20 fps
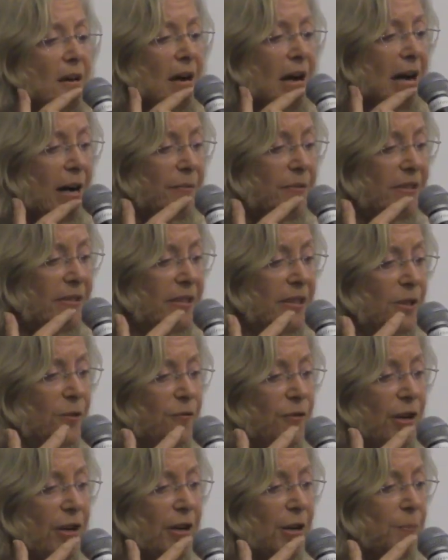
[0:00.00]
Obviously, they're
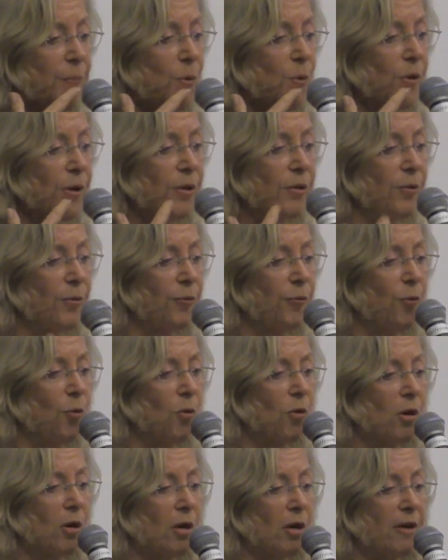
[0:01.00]
very important
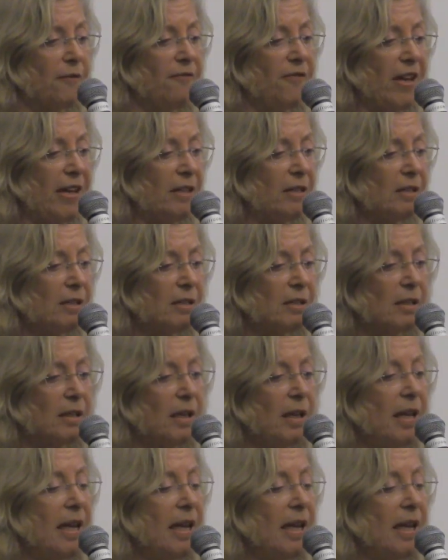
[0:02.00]
for events.